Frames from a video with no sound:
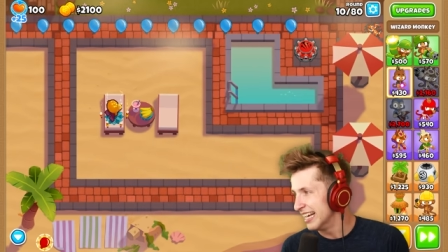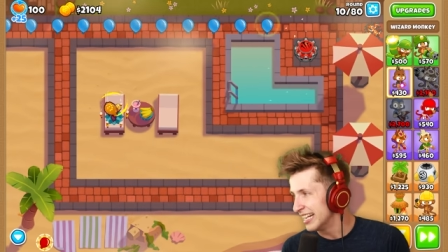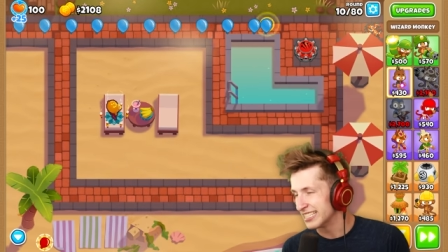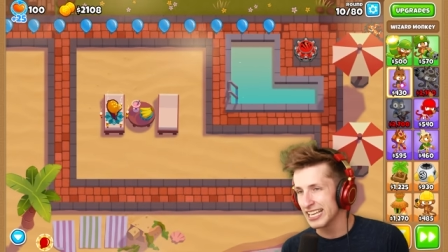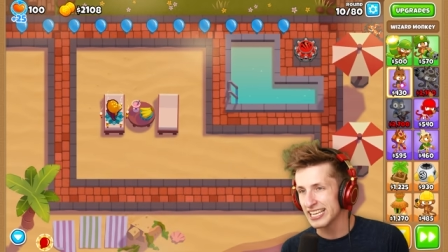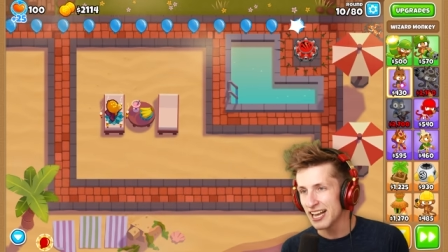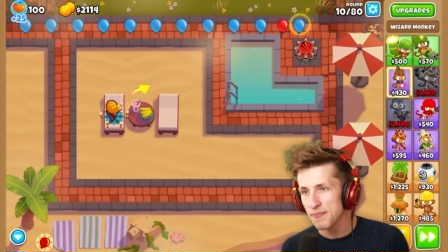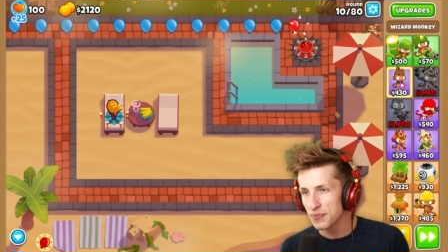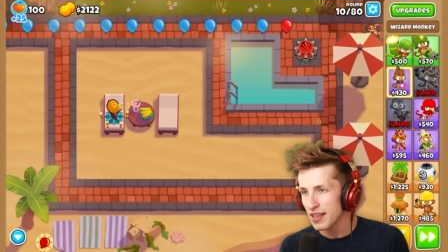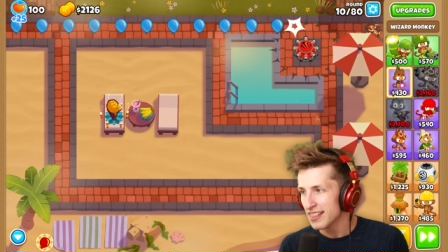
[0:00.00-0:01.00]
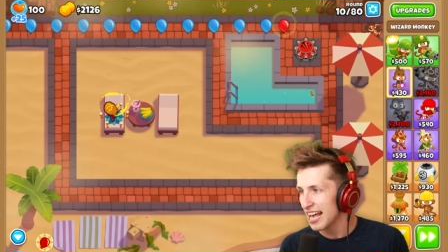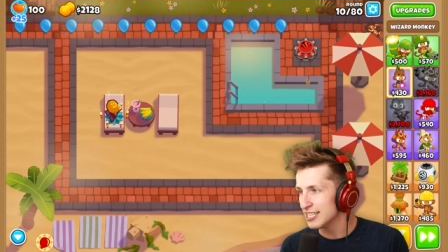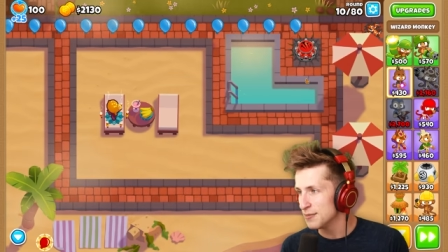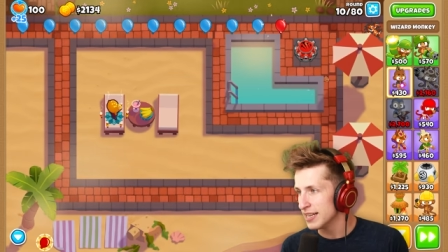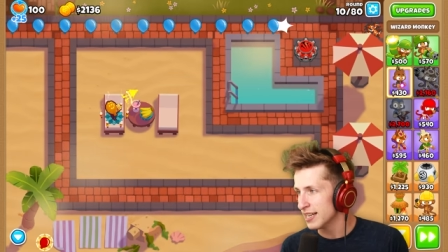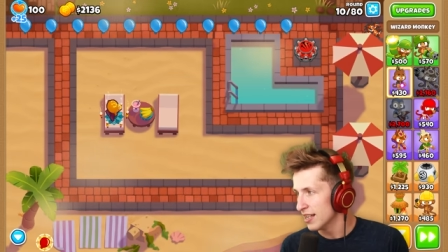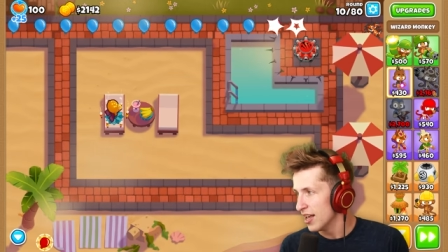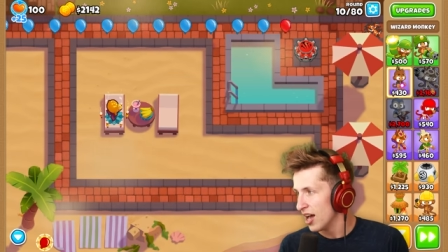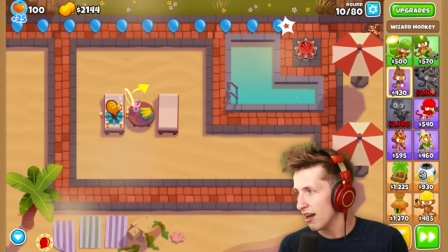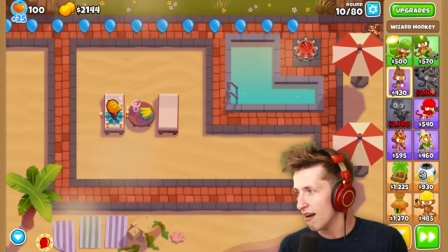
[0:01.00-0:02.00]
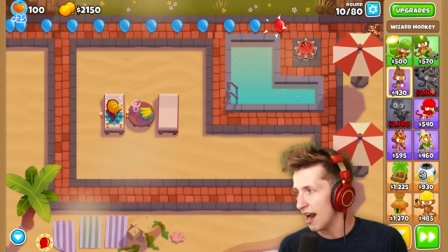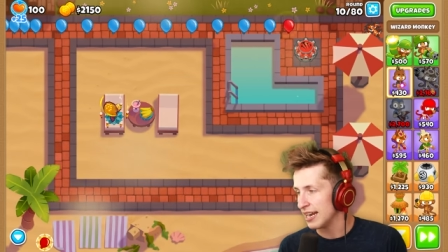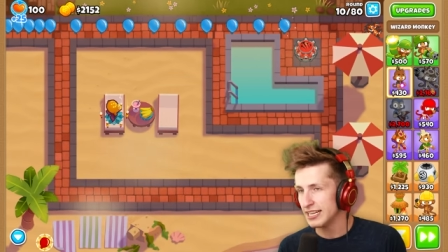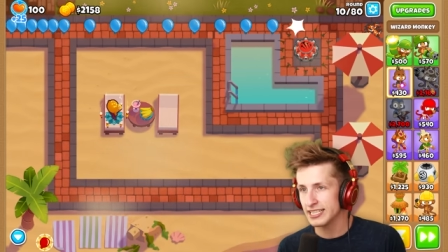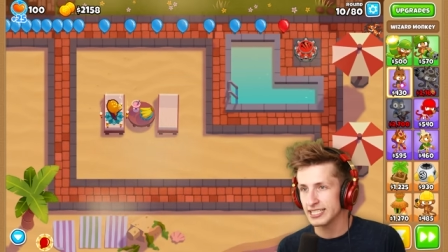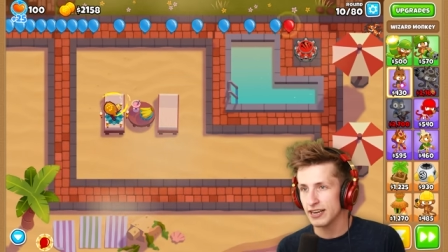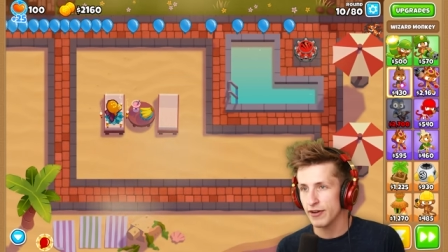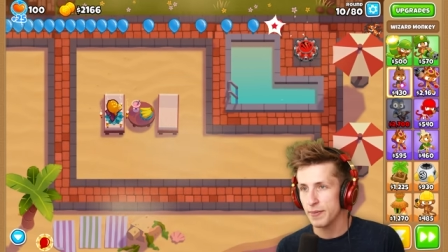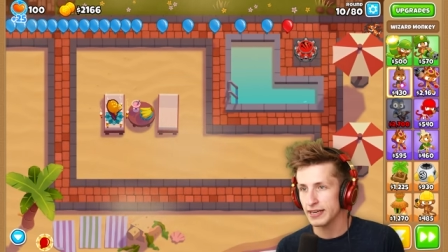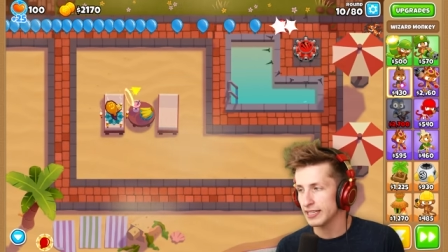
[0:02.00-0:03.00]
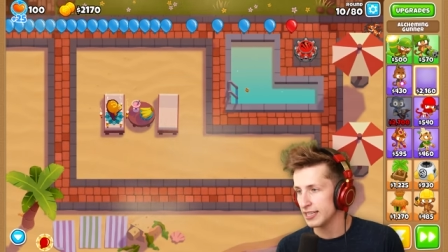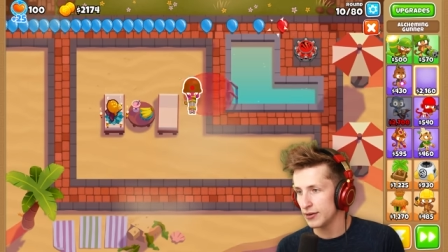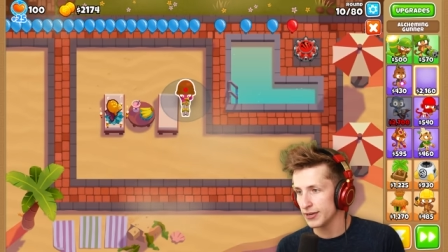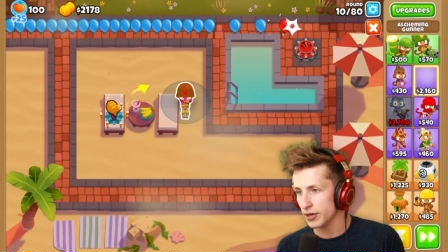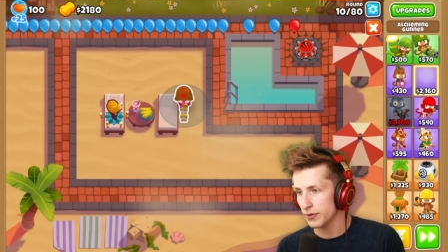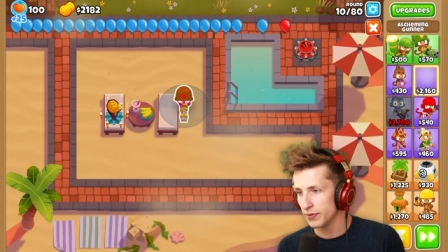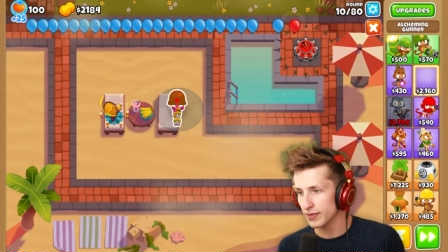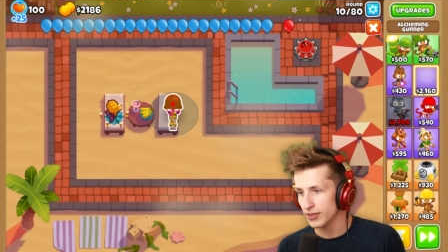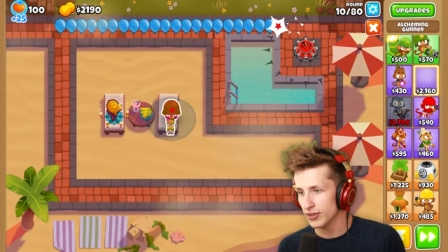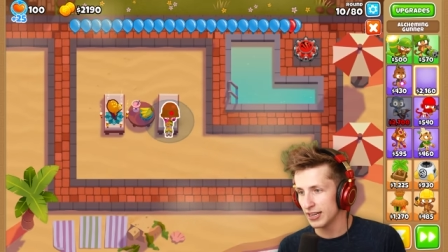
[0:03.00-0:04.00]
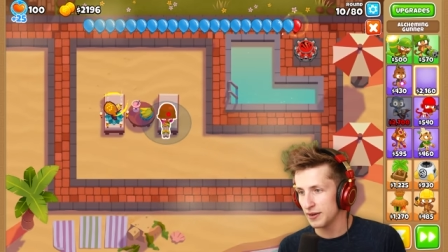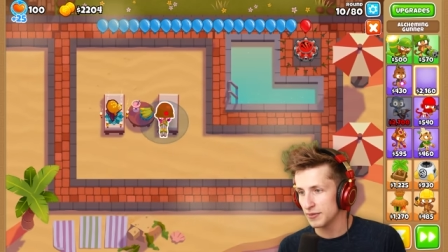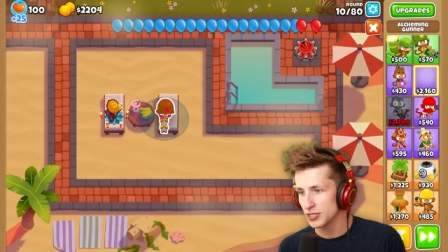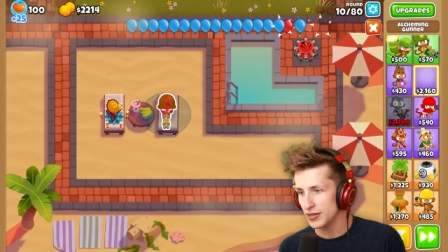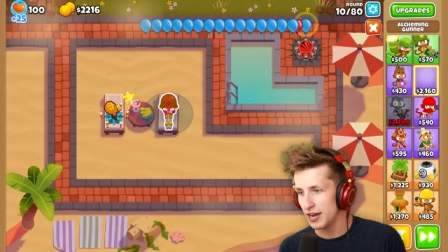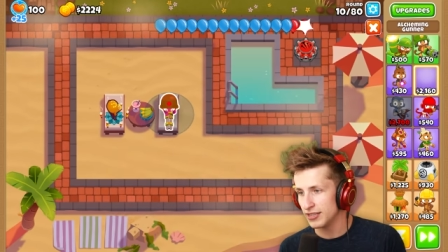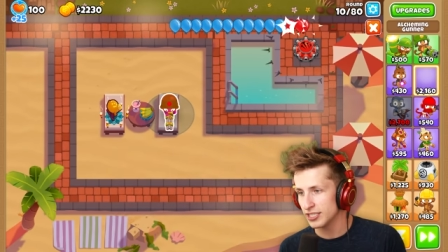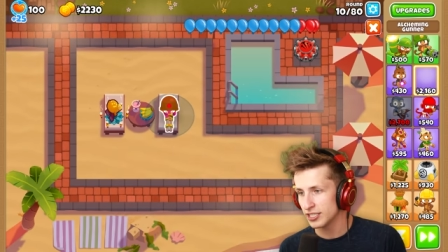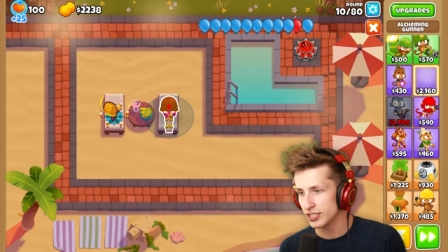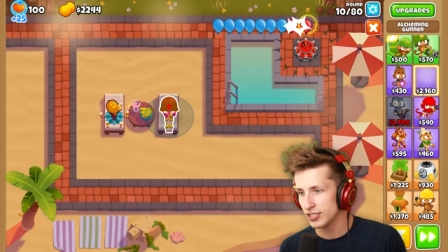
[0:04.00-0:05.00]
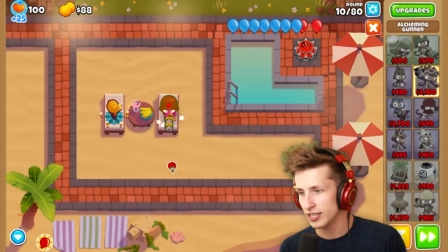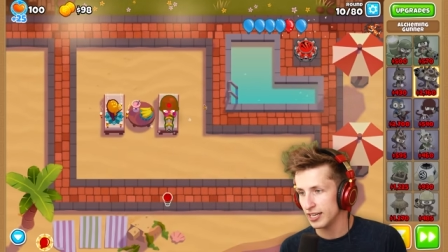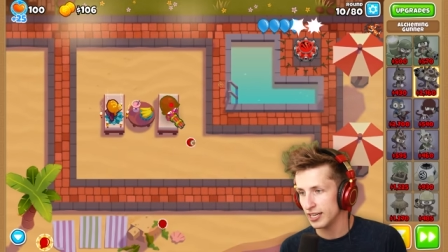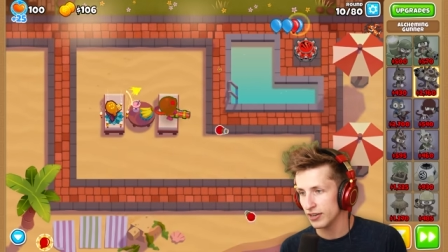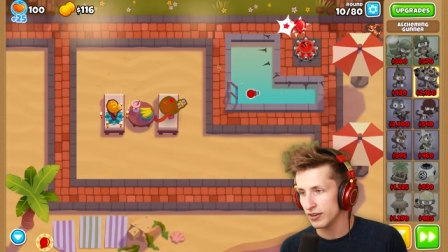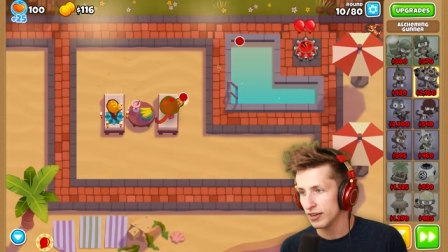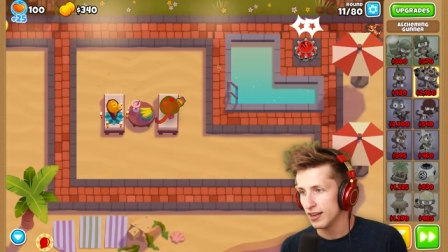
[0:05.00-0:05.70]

he's like, yep, that's me. All right. I need to save up. I need, there we go. Look at him. So now he's just chilling here.